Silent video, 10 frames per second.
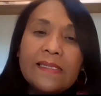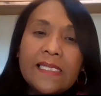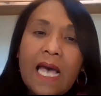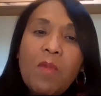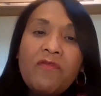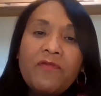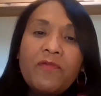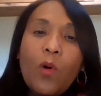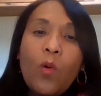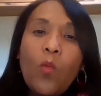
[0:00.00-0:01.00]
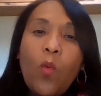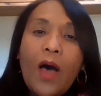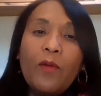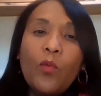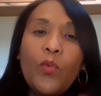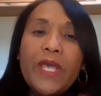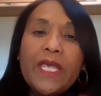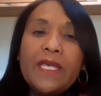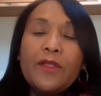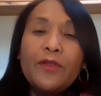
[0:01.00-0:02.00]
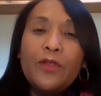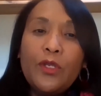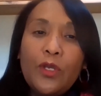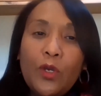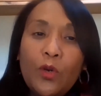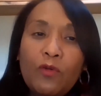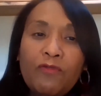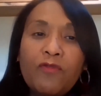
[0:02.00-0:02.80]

some of what we knew